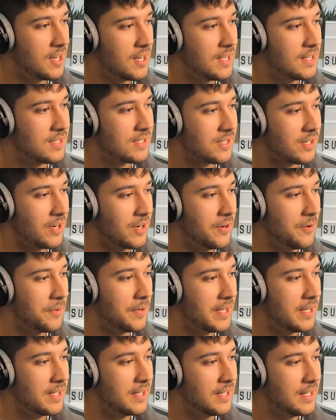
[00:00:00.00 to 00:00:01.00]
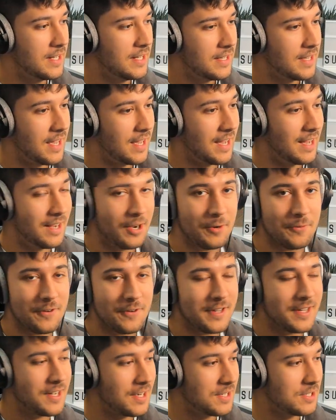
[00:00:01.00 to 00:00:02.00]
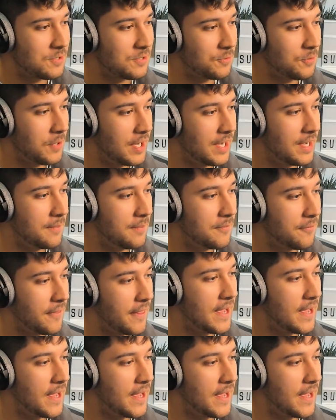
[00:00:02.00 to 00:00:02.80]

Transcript: year. So uh, yeah, hopefully you guys are all hyped for